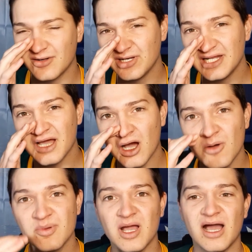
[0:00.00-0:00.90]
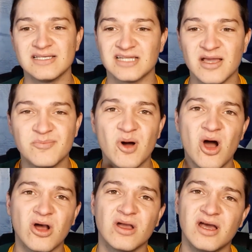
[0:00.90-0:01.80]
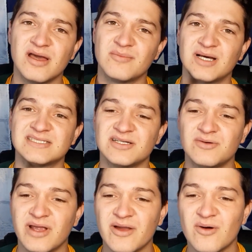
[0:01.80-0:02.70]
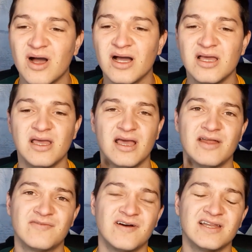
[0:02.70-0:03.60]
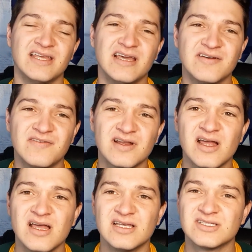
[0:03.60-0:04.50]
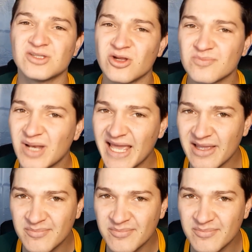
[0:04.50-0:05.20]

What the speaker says: really hope guys like Parker and Maserewa and Van der Heever start playing